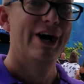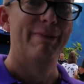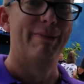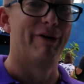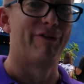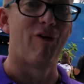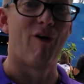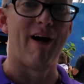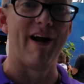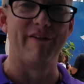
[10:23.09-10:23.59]

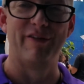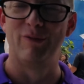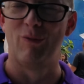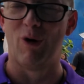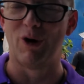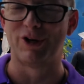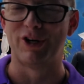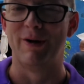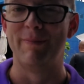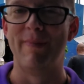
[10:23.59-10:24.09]
Before I even
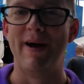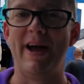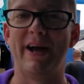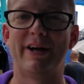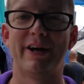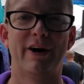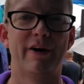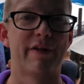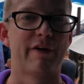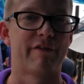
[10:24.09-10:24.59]
worked on
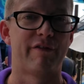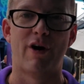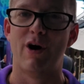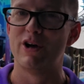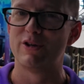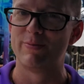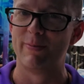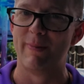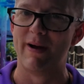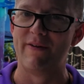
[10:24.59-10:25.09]
Mako, they've
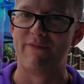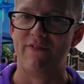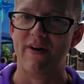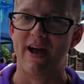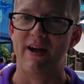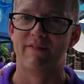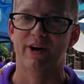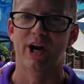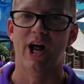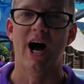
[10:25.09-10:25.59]
always been my
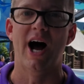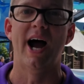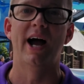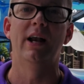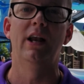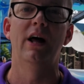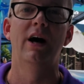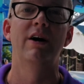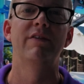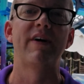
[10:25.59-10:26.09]
favorite. I
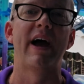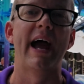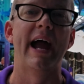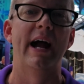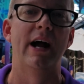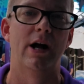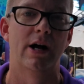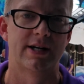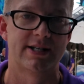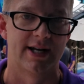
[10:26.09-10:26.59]
love
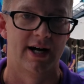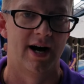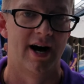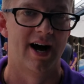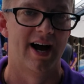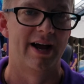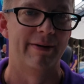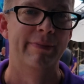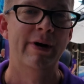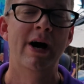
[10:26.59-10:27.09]

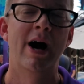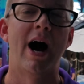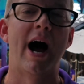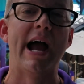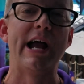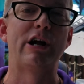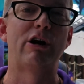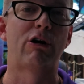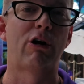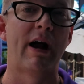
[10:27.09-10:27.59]
airtime.
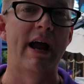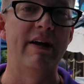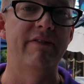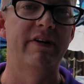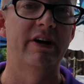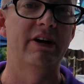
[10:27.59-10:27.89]
I crave